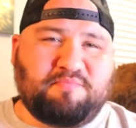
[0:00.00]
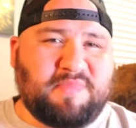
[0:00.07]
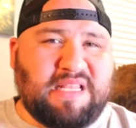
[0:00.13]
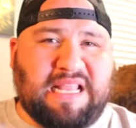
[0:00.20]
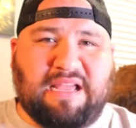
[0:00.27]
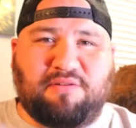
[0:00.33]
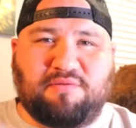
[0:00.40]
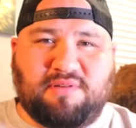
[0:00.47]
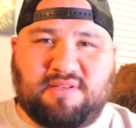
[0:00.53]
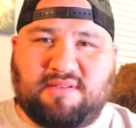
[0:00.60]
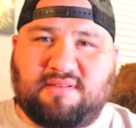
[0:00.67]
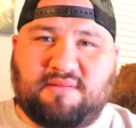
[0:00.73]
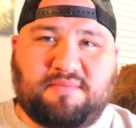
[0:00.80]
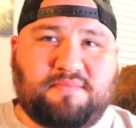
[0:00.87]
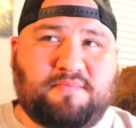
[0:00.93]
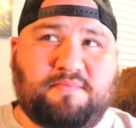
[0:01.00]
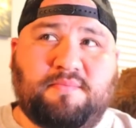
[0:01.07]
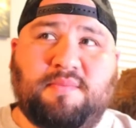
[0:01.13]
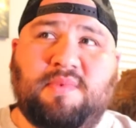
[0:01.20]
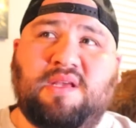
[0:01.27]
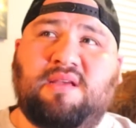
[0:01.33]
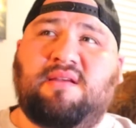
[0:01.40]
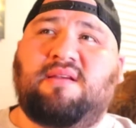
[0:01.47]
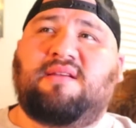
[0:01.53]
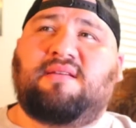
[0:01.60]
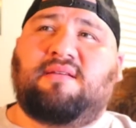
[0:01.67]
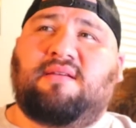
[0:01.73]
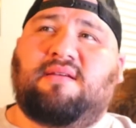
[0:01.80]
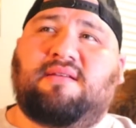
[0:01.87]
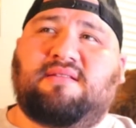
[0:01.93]
I was
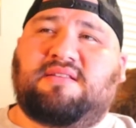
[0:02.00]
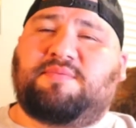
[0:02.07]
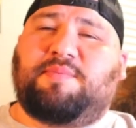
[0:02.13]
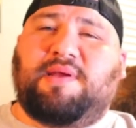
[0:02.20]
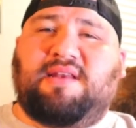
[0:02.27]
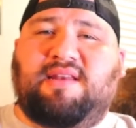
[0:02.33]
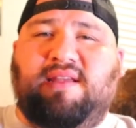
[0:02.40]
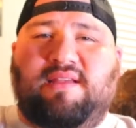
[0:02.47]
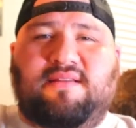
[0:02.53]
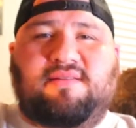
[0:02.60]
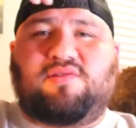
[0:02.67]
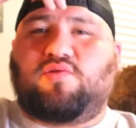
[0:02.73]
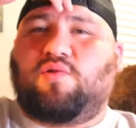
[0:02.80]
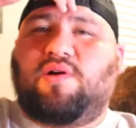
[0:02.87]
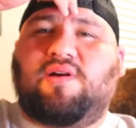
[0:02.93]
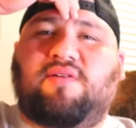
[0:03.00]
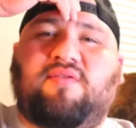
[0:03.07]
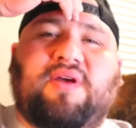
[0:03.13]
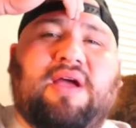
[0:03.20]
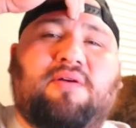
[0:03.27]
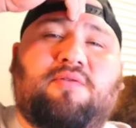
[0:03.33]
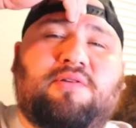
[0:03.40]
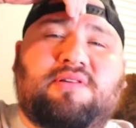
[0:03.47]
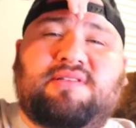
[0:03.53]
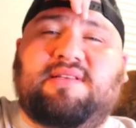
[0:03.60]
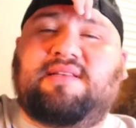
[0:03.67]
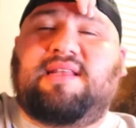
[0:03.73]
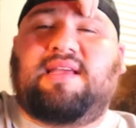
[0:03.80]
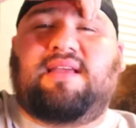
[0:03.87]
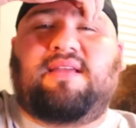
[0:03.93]
spending 12 hours a
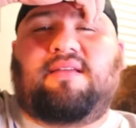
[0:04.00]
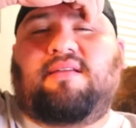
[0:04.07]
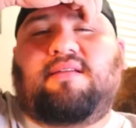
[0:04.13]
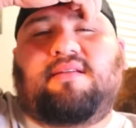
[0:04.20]
day